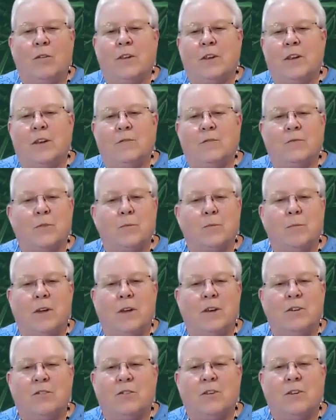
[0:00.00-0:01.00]
the
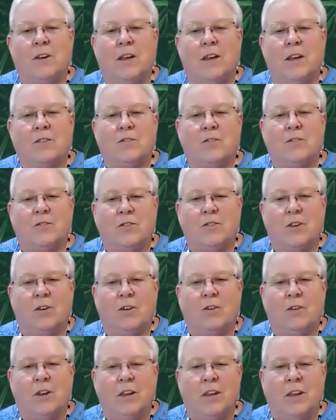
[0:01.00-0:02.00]
information
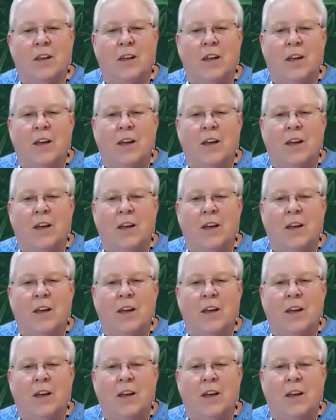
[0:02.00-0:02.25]
necessary